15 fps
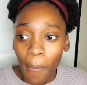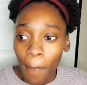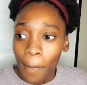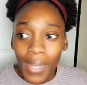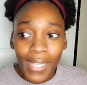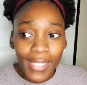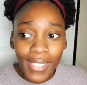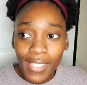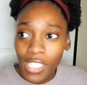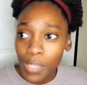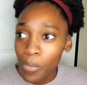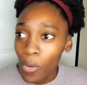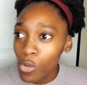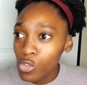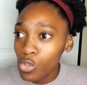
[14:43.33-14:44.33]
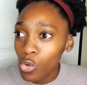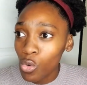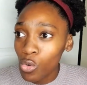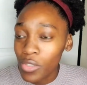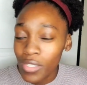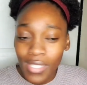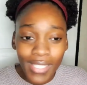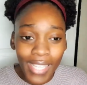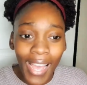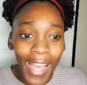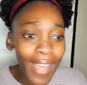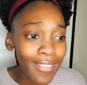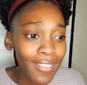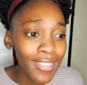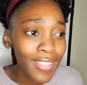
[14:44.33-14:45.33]
My sister spoke to this
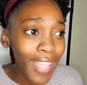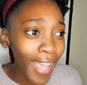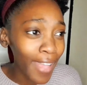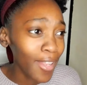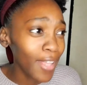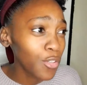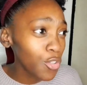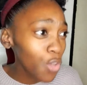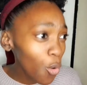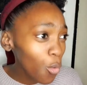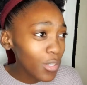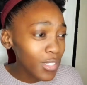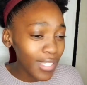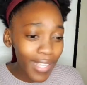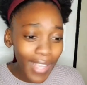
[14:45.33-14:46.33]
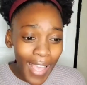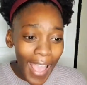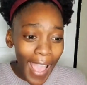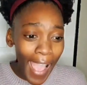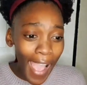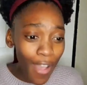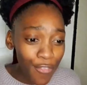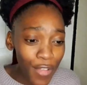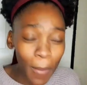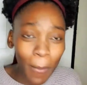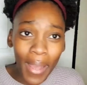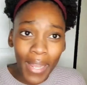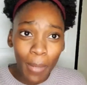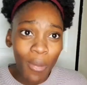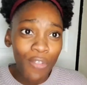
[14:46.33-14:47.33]
guy, like, you know what, having
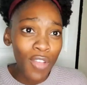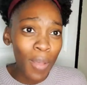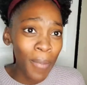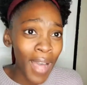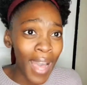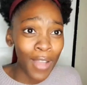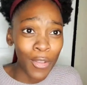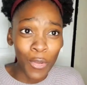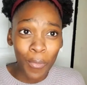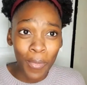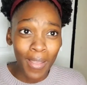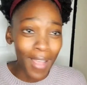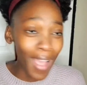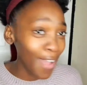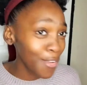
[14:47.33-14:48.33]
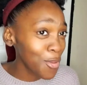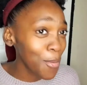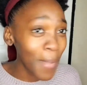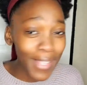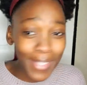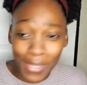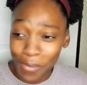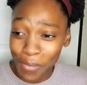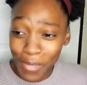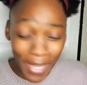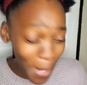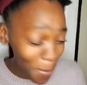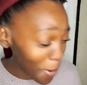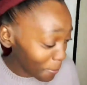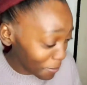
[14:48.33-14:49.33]
my arguments.
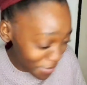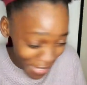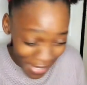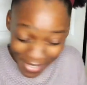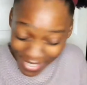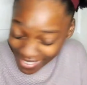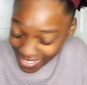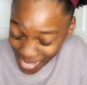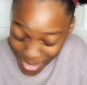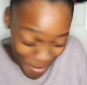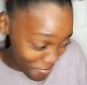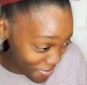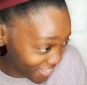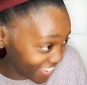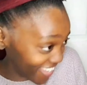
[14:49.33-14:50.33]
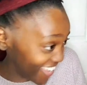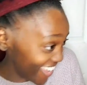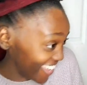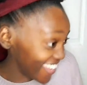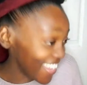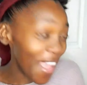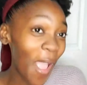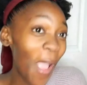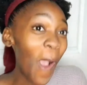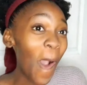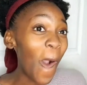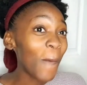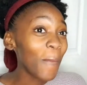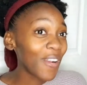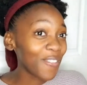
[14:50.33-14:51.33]
Man, I'm standing there, like, hey,
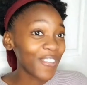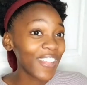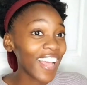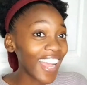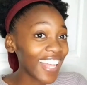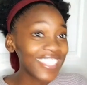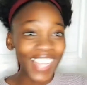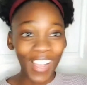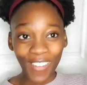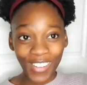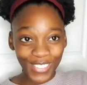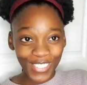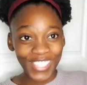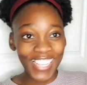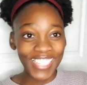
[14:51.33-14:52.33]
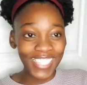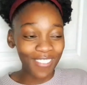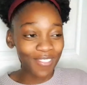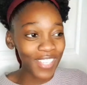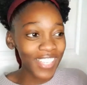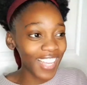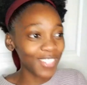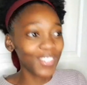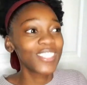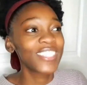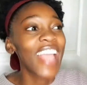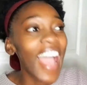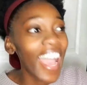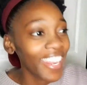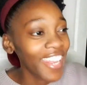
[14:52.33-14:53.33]
oh my feeling, I want to say something, I should
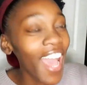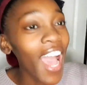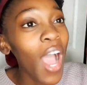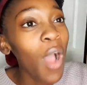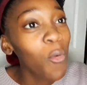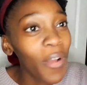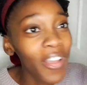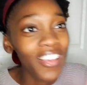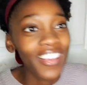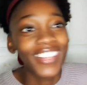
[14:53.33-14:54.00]
say now.